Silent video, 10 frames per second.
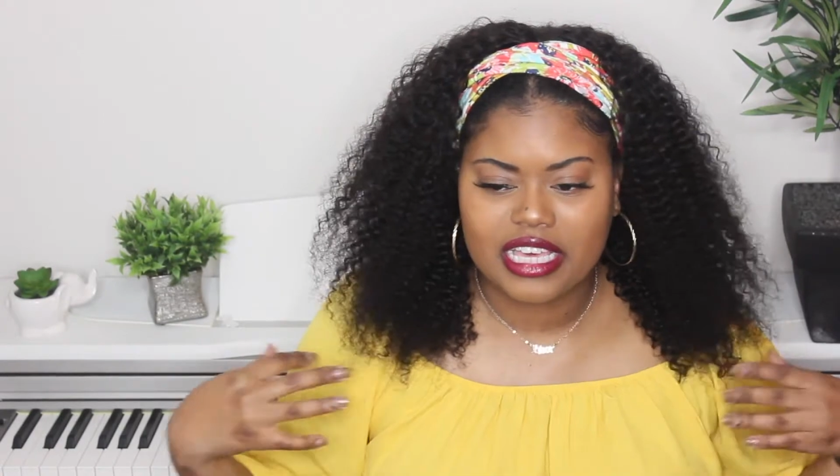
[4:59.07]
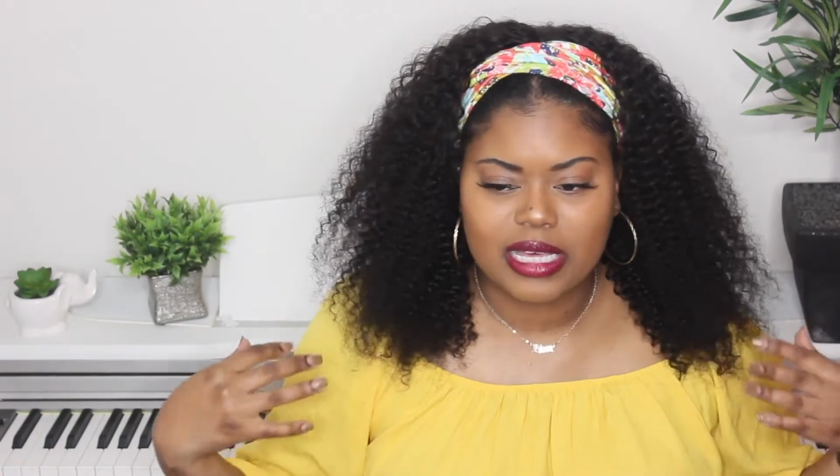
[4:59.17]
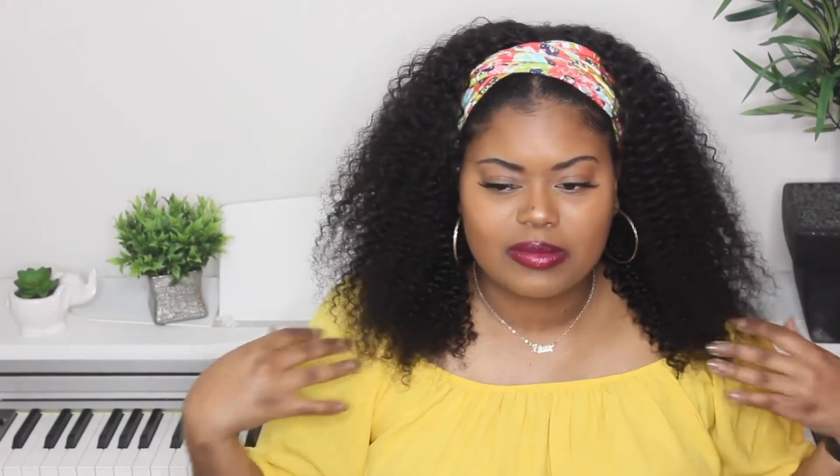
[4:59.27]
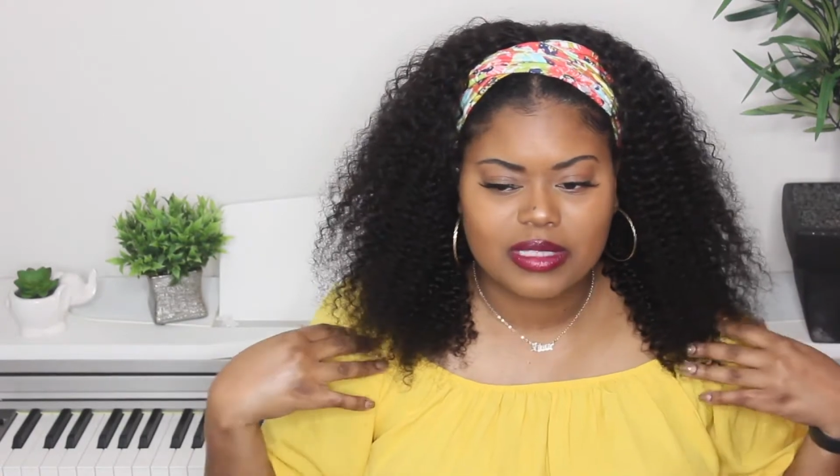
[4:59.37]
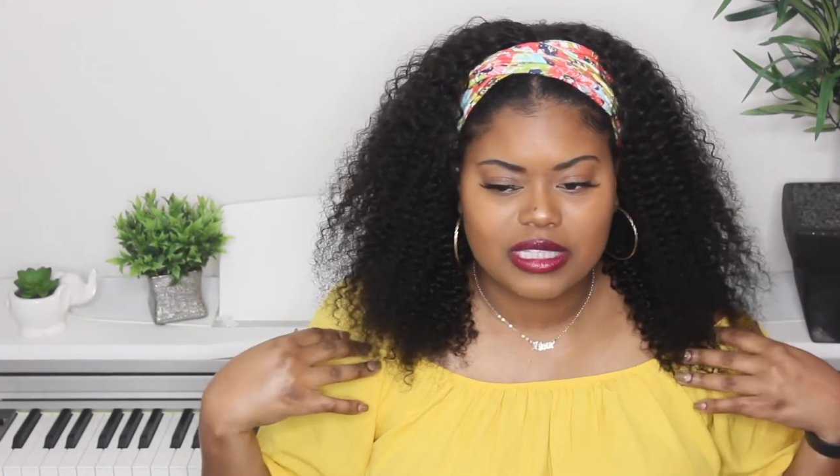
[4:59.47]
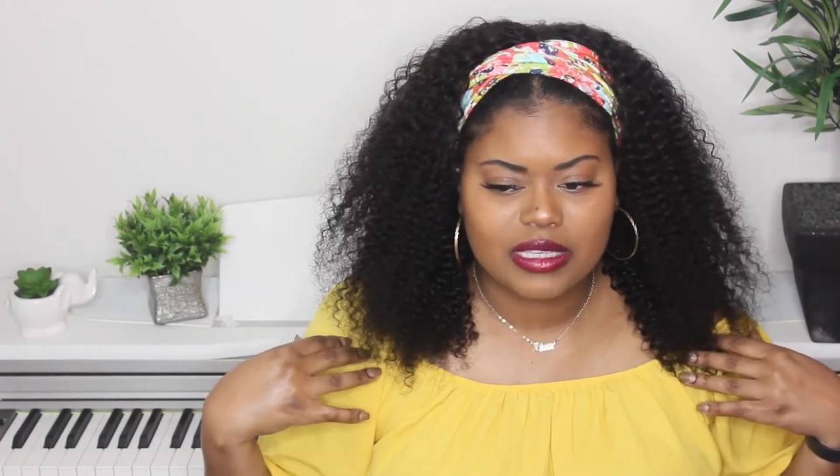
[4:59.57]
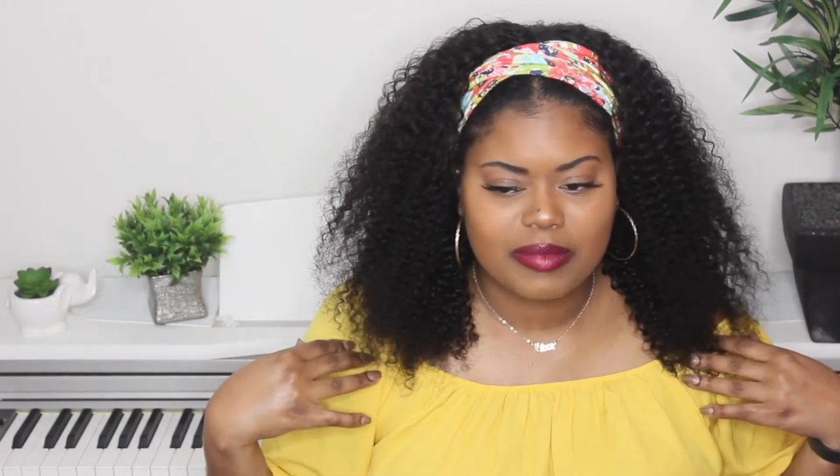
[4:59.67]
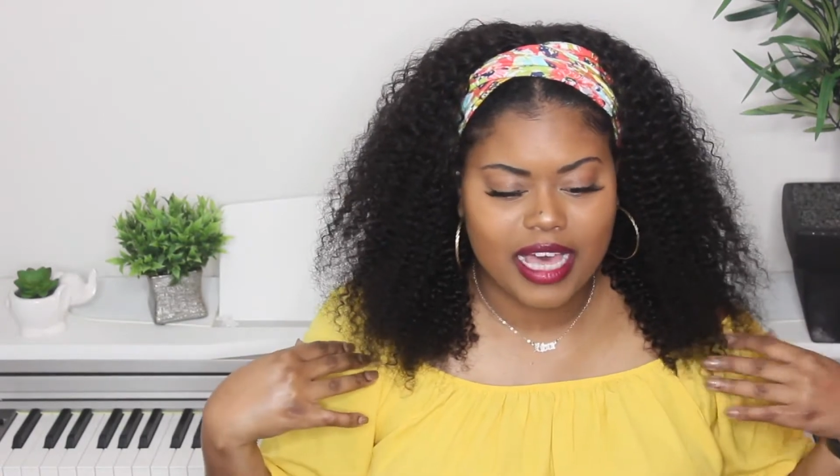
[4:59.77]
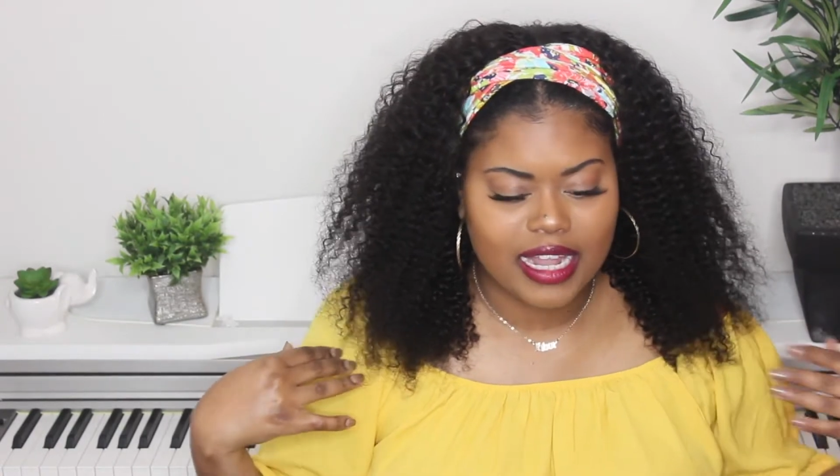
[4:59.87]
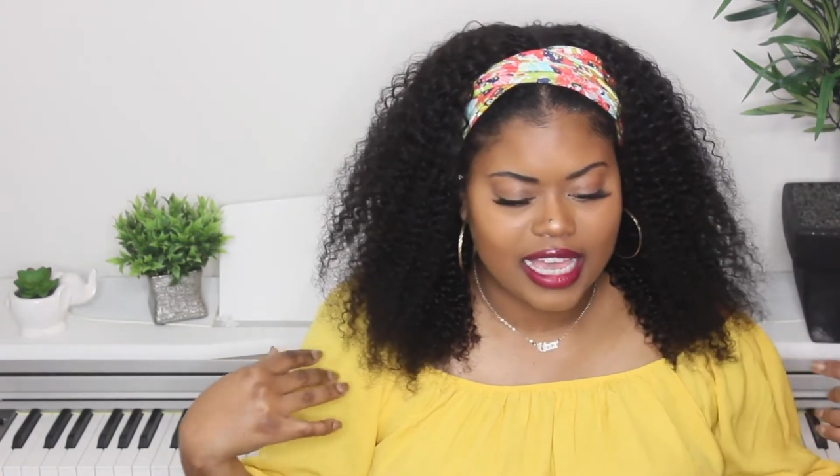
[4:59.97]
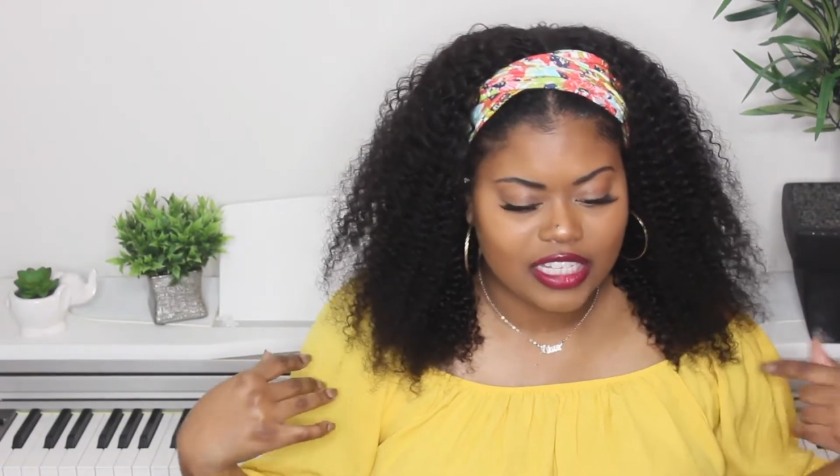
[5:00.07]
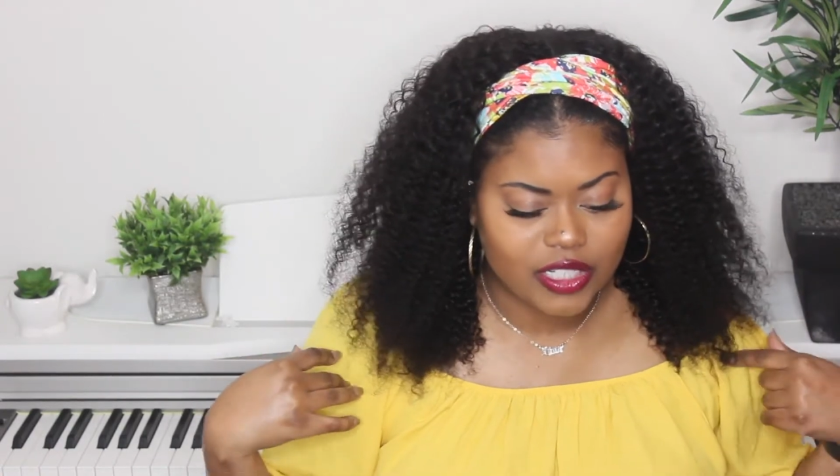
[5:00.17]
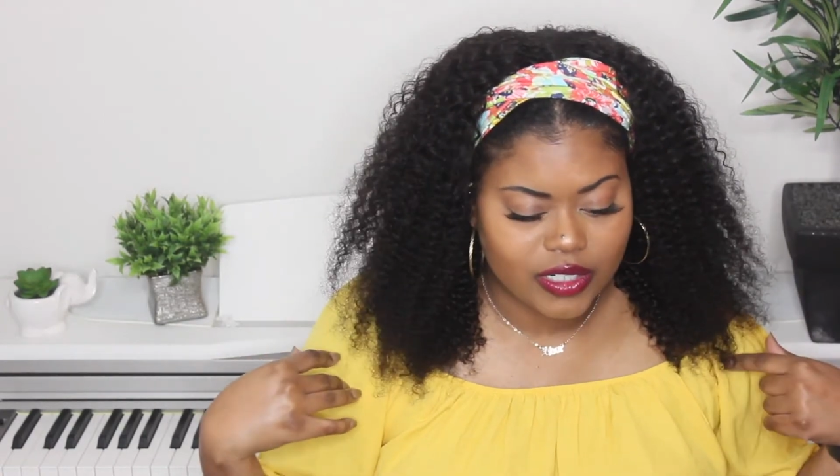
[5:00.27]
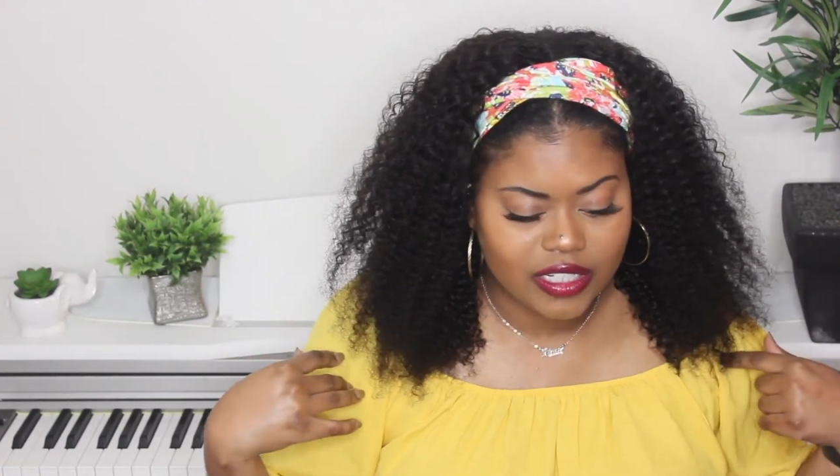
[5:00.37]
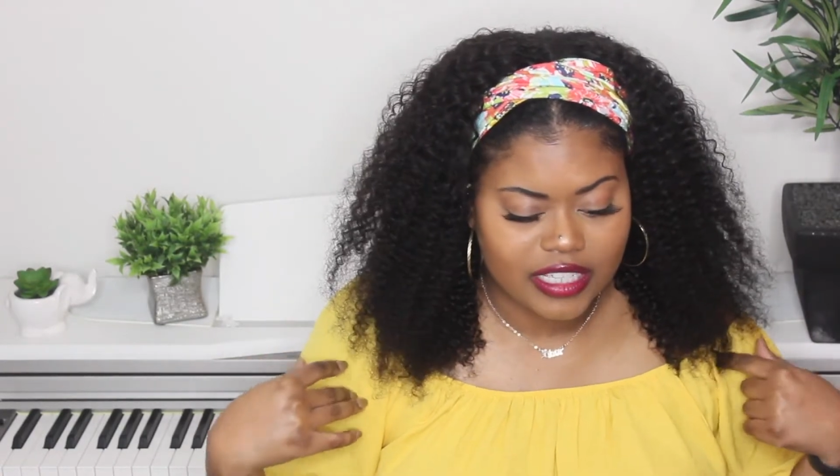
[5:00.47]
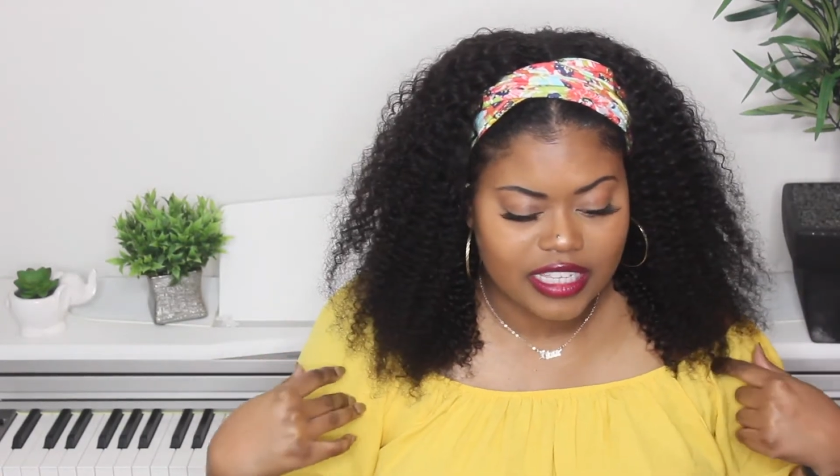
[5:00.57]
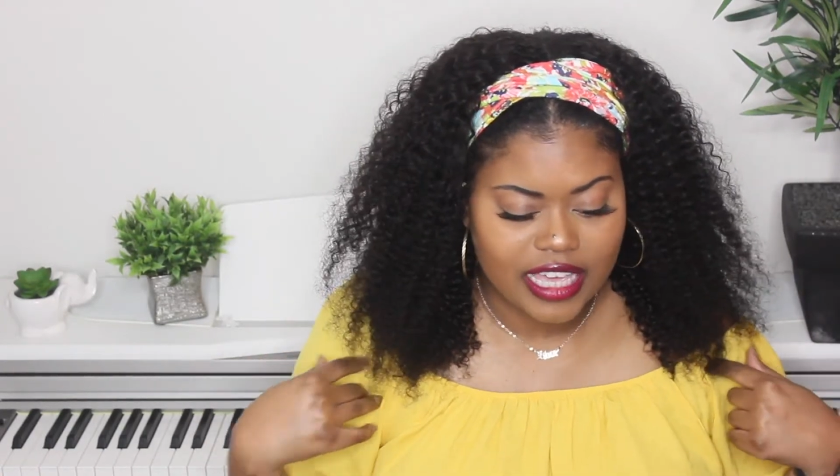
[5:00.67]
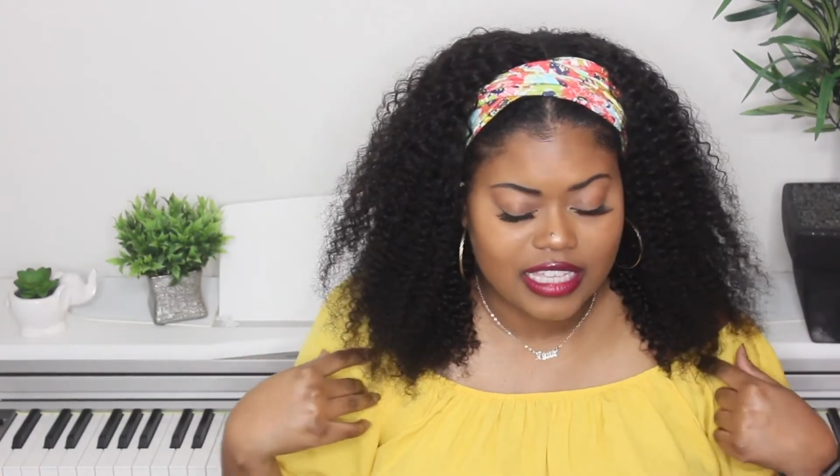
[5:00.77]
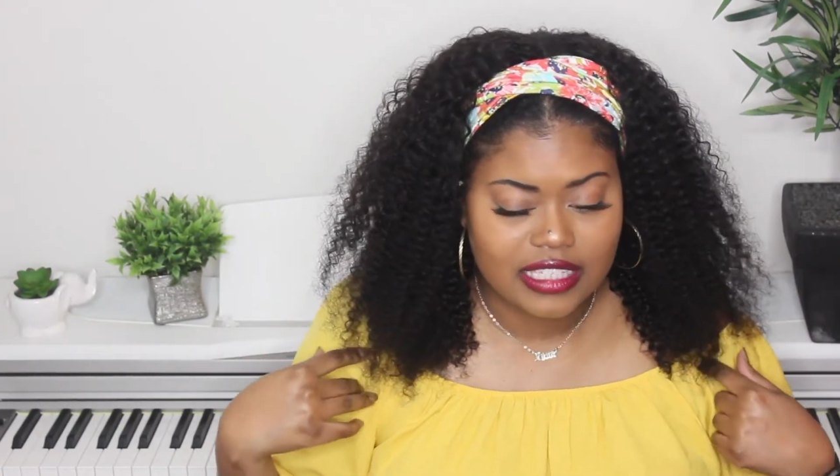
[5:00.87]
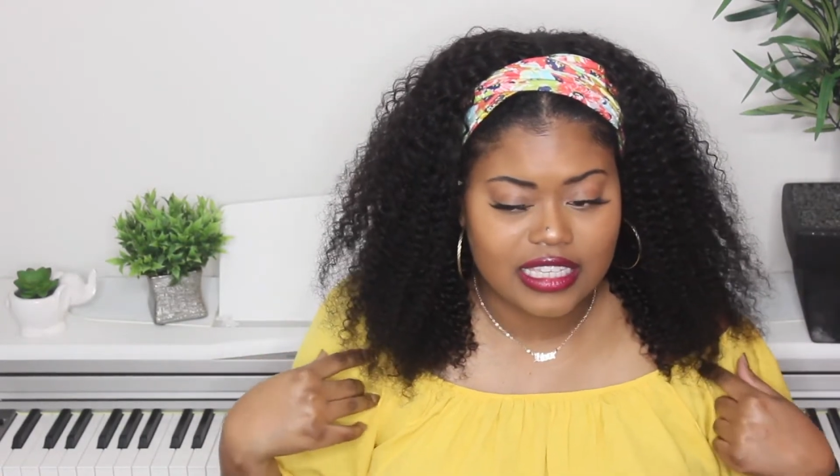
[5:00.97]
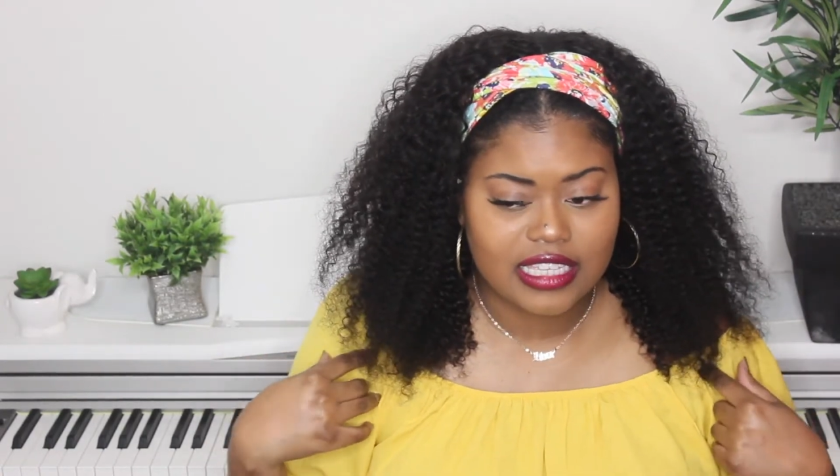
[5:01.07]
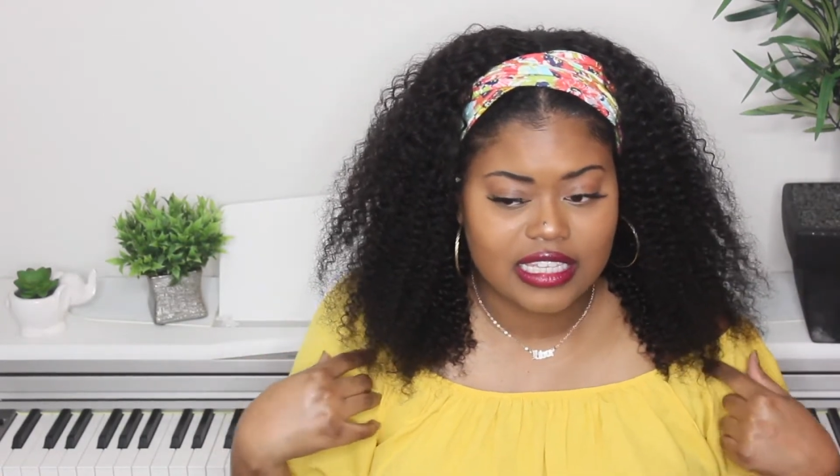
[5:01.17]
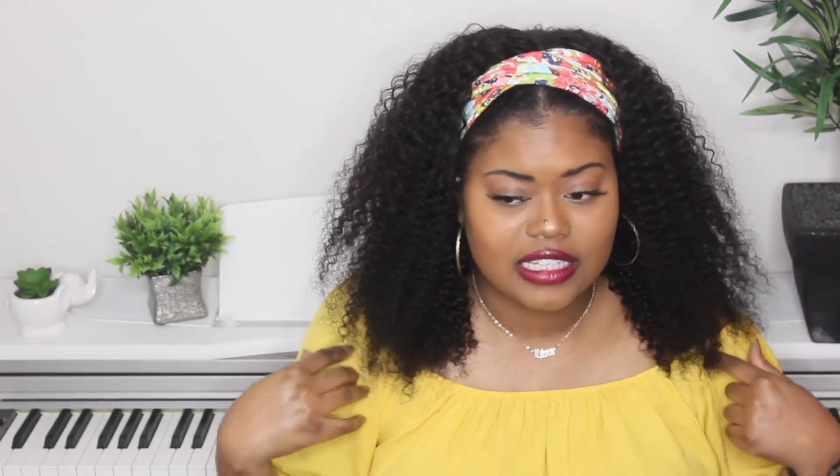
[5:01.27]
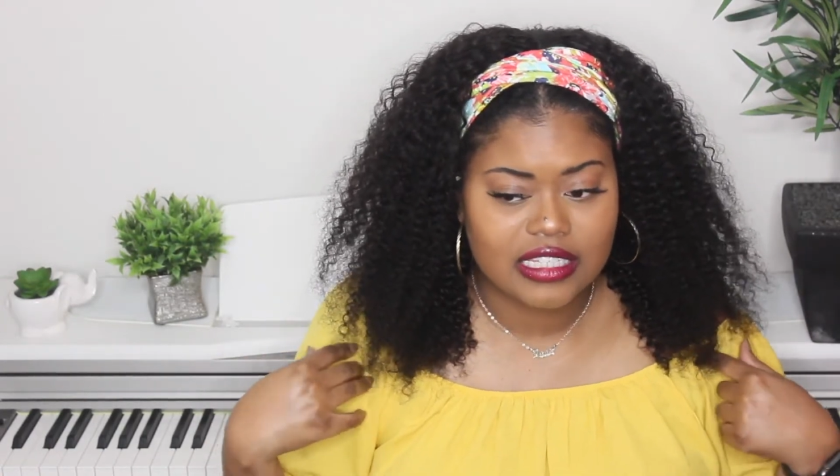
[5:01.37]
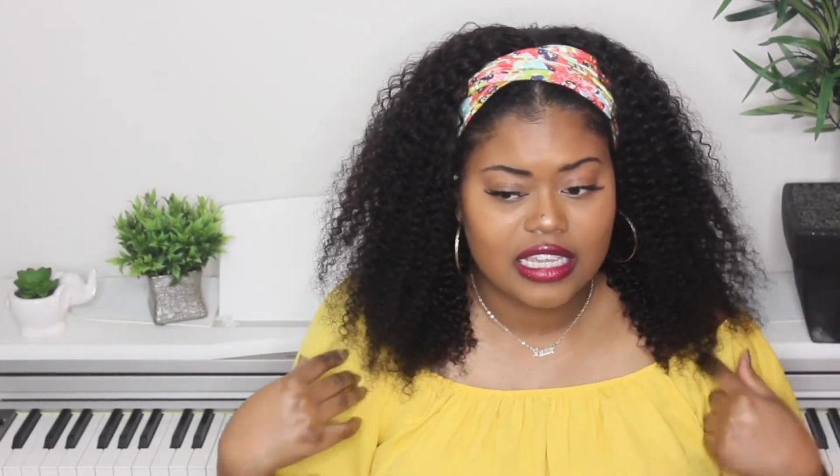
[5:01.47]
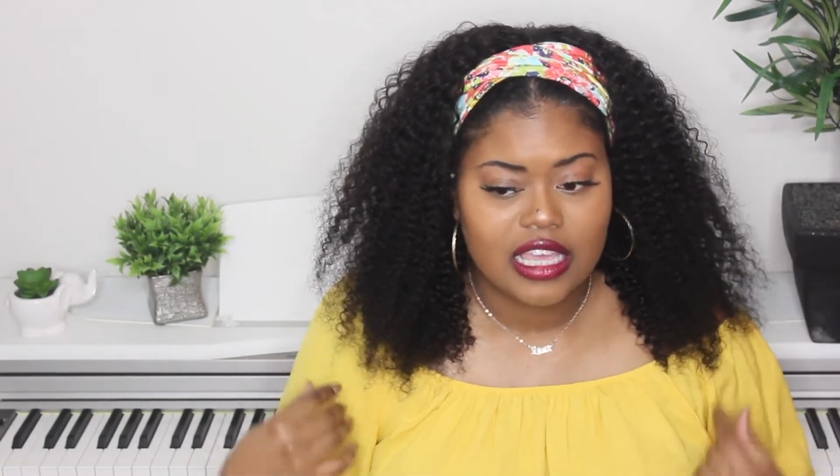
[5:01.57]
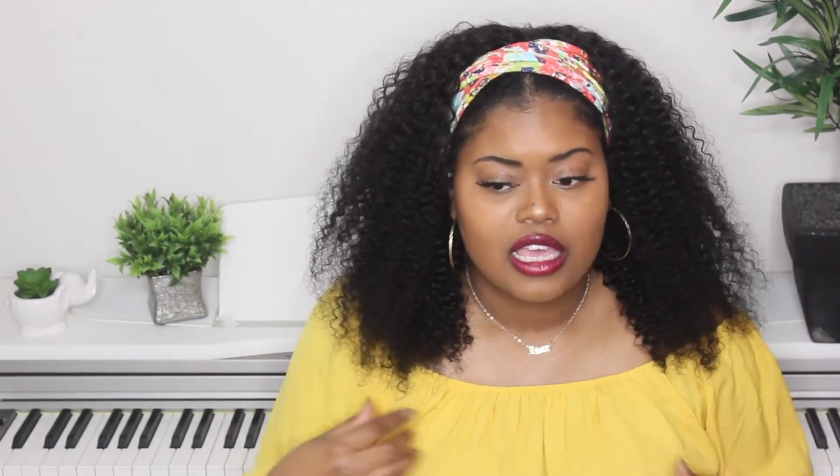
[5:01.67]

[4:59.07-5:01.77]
It comes to about like shoulder length 18-inch.